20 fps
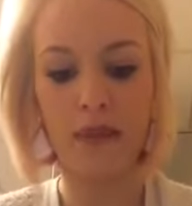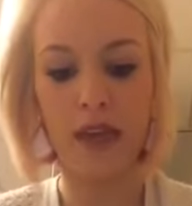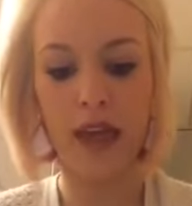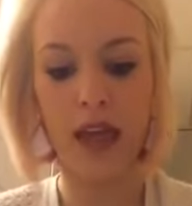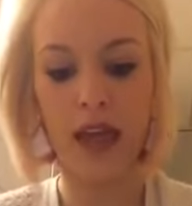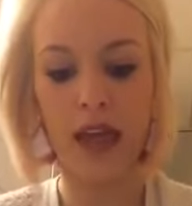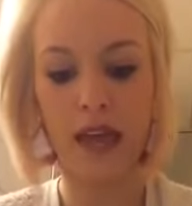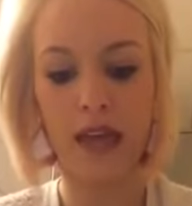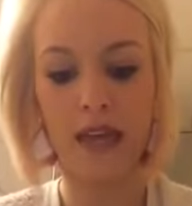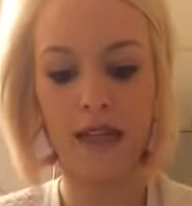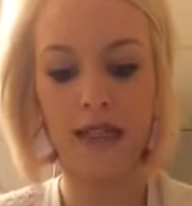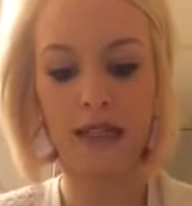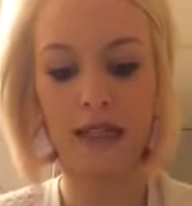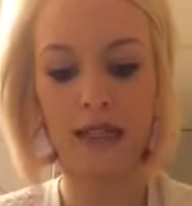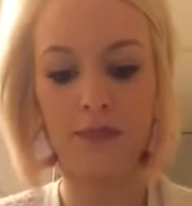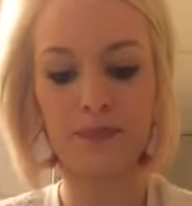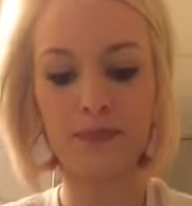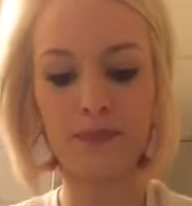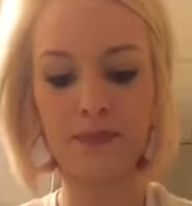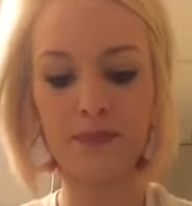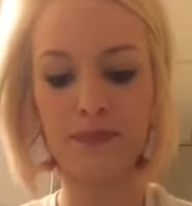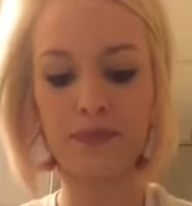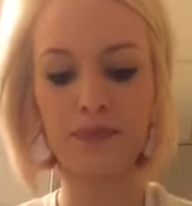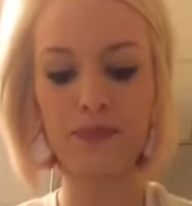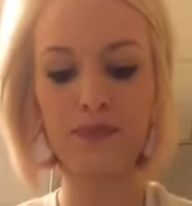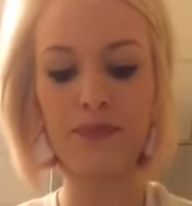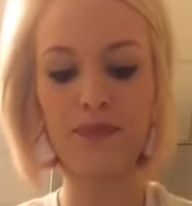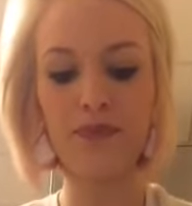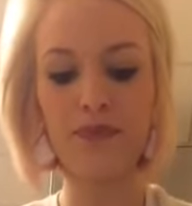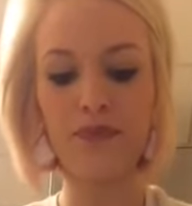and
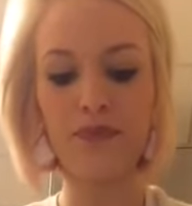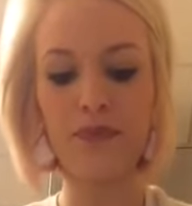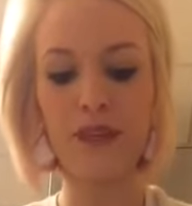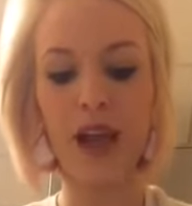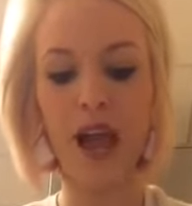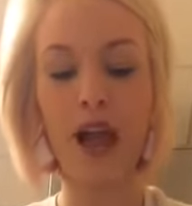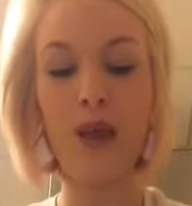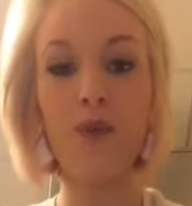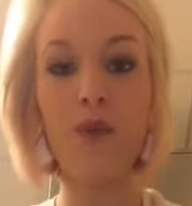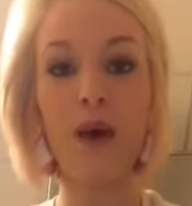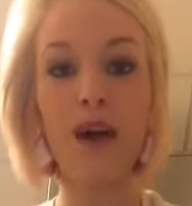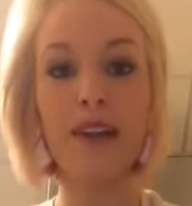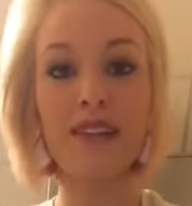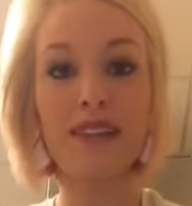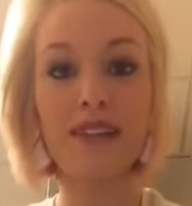I want